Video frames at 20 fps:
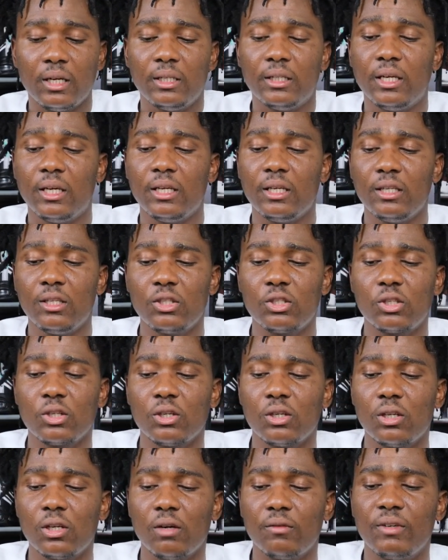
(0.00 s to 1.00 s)
The
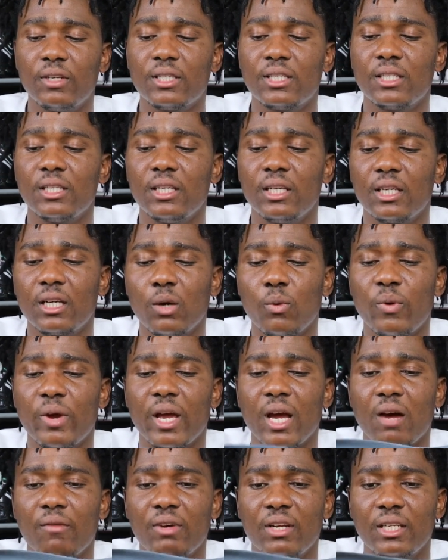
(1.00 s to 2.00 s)
insole of the sneaker, we
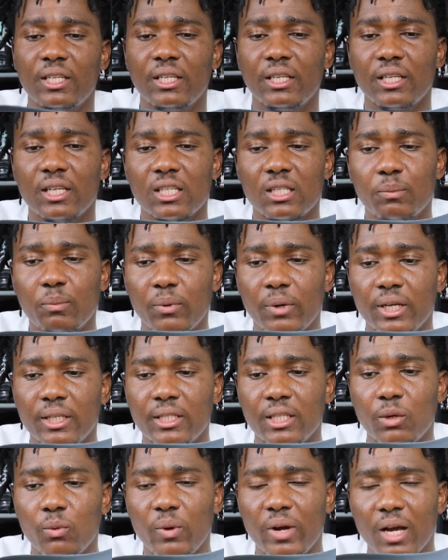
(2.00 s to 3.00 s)
have Adidas printing,